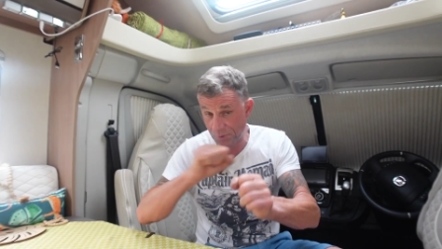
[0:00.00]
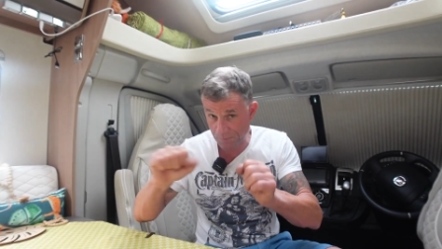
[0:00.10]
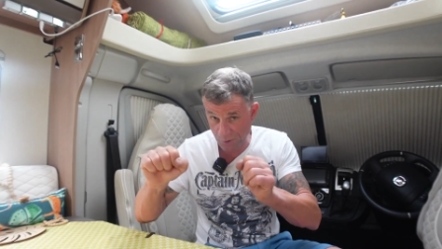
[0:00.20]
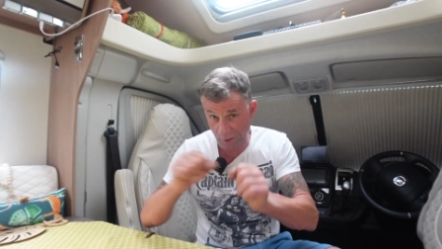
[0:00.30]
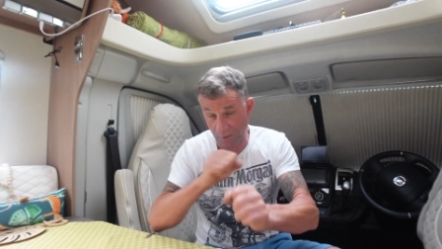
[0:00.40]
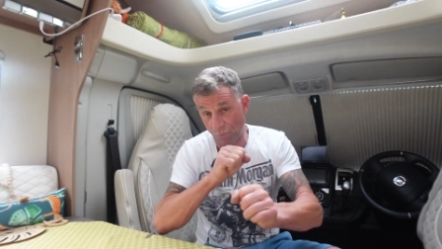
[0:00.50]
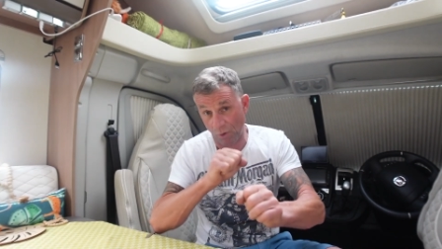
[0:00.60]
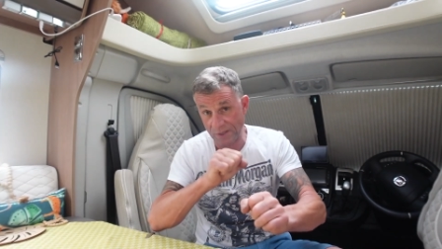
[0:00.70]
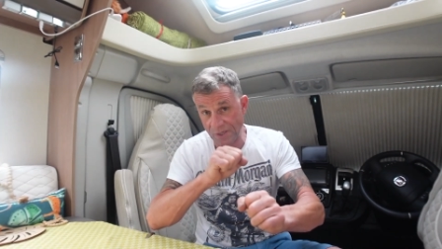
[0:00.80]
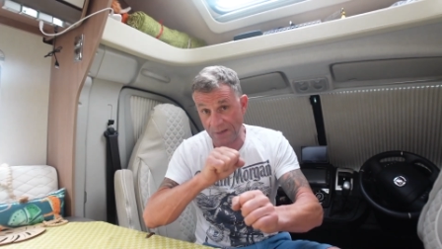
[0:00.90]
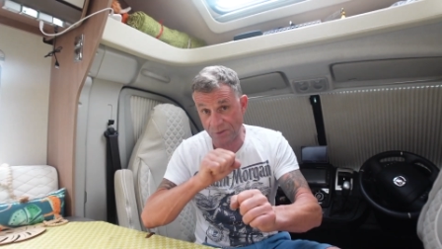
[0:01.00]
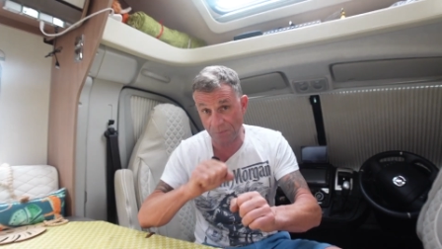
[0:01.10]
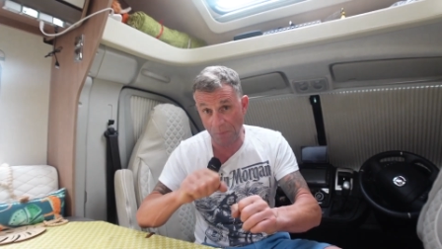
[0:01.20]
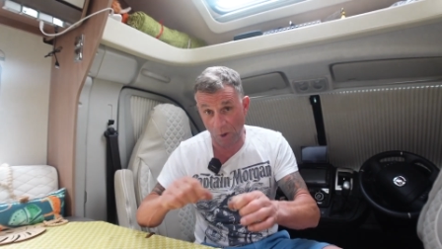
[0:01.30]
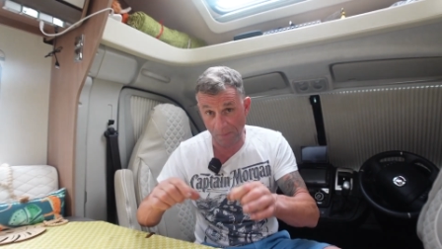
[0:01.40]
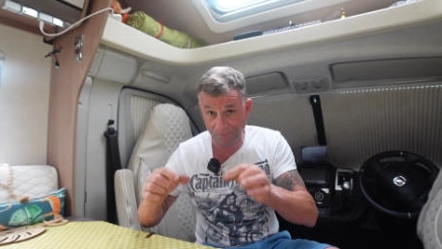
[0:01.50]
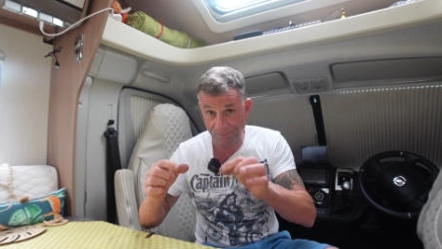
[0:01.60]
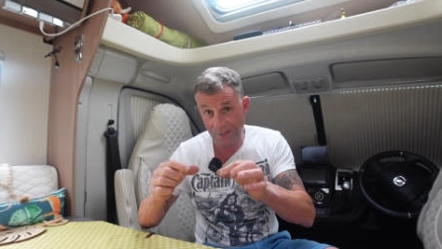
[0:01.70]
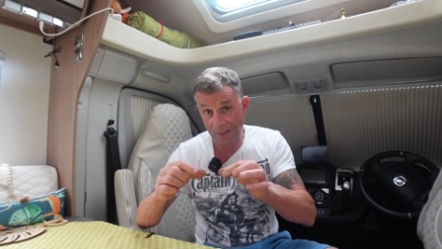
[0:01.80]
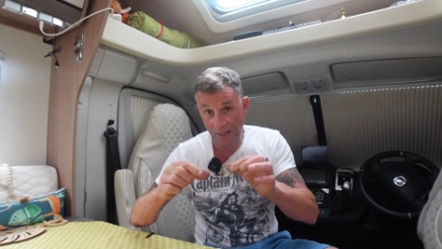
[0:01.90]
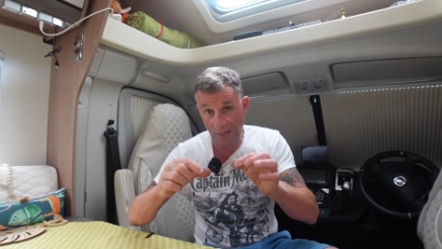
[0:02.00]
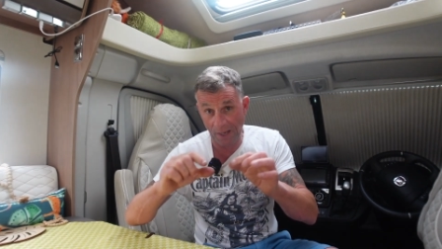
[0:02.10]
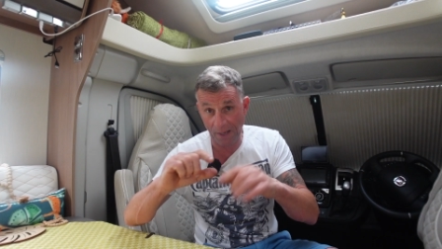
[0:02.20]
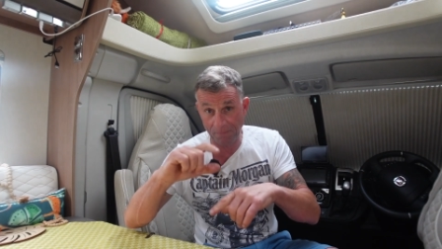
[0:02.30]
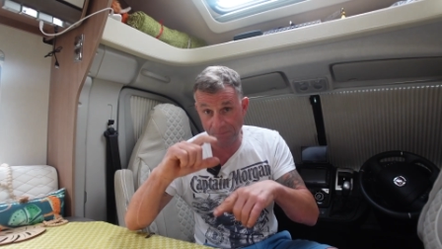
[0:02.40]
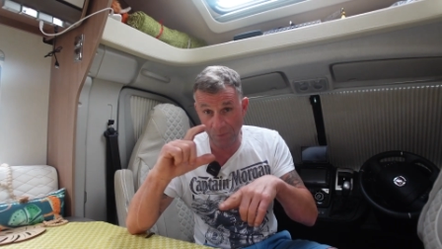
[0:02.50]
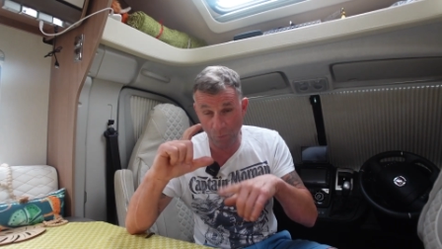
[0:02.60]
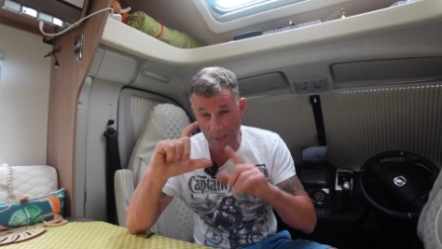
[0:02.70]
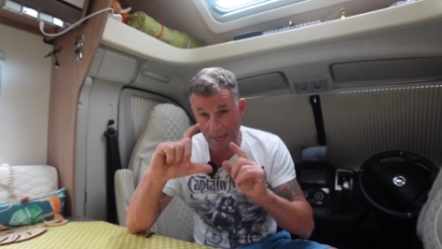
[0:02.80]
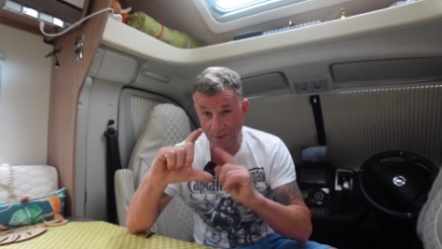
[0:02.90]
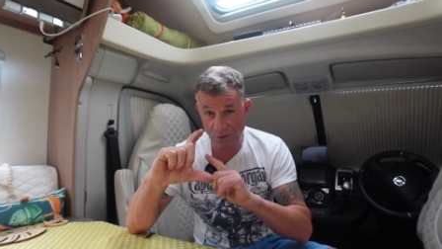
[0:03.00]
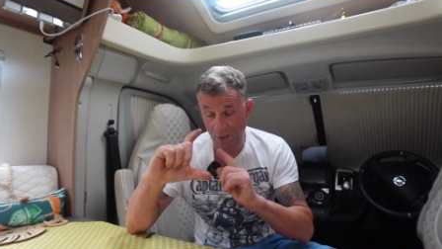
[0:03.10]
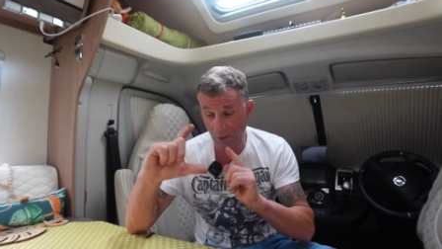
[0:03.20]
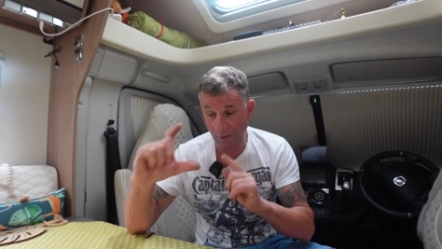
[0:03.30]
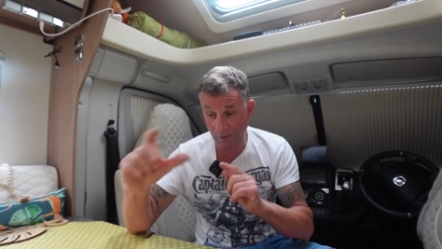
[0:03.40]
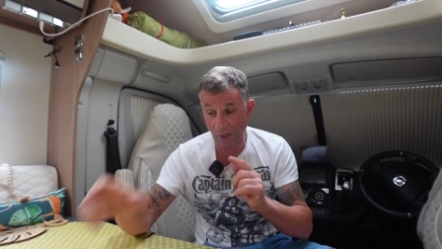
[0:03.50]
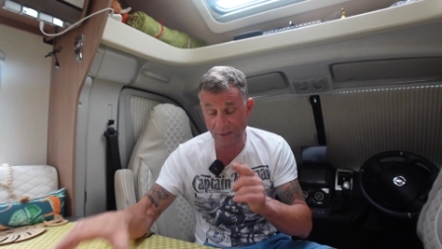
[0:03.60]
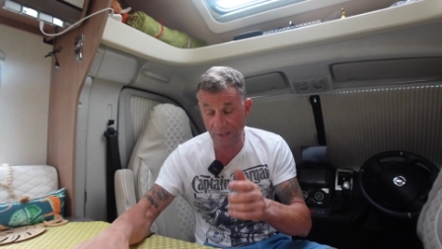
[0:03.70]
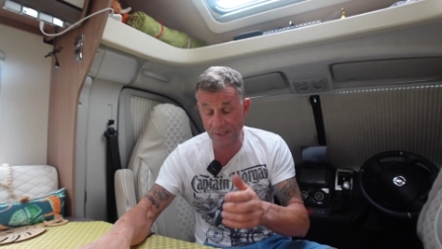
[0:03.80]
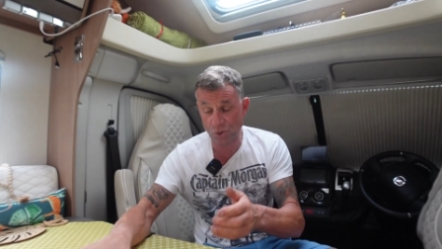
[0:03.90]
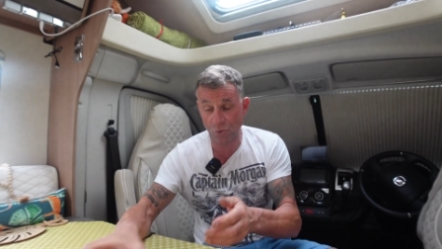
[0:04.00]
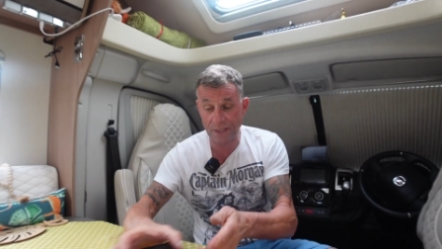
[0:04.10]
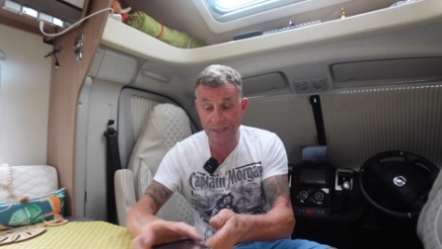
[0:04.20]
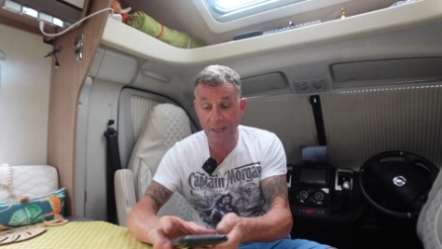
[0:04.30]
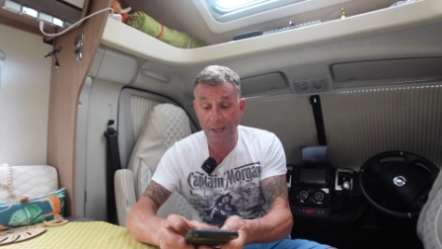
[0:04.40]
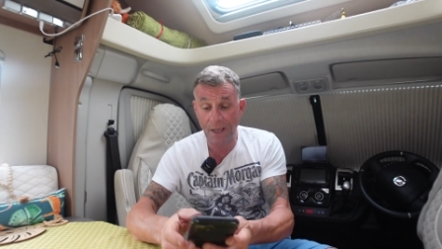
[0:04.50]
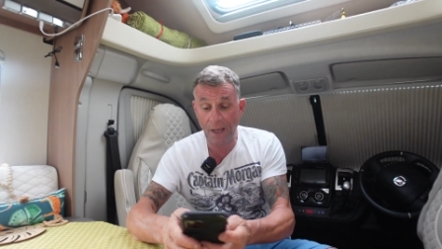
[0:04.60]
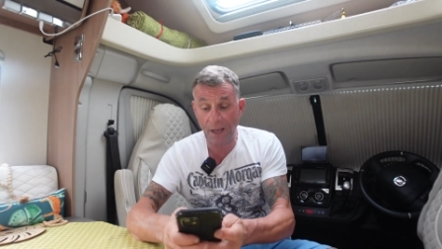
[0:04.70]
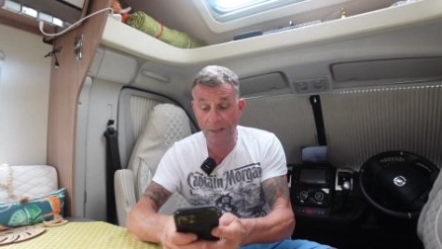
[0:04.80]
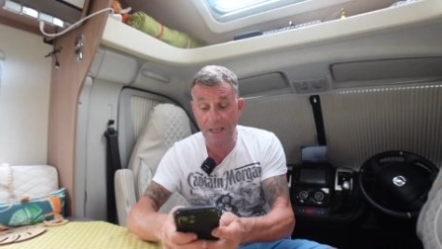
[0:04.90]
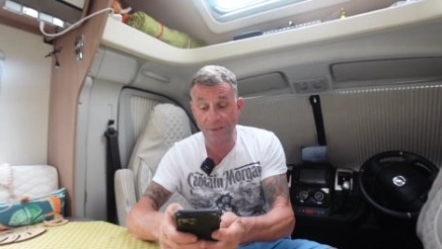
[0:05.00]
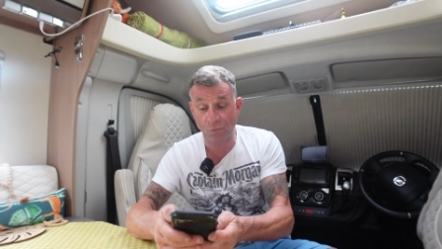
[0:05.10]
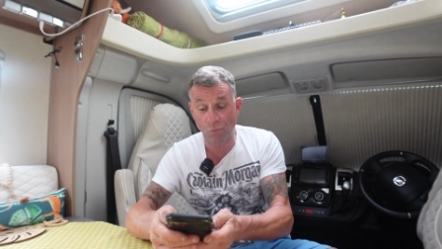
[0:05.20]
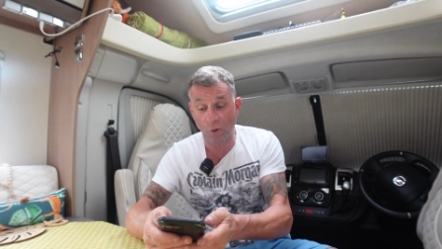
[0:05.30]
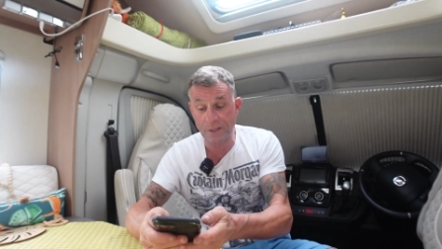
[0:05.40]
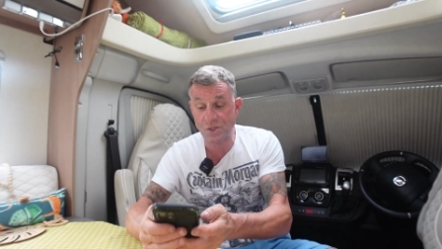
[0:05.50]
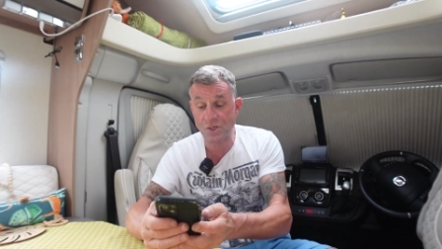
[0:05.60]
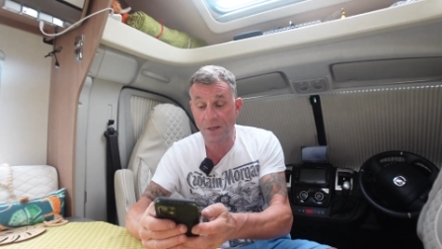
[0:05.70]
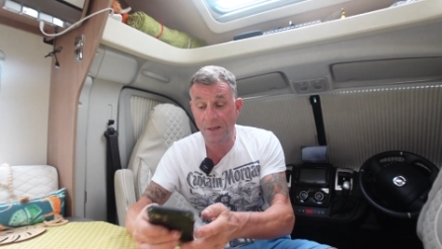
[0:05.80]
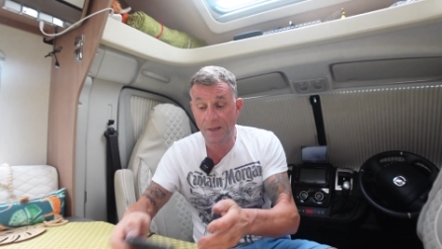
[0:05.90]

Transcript: took it right down to the bottom. We had to, I had to literally get the right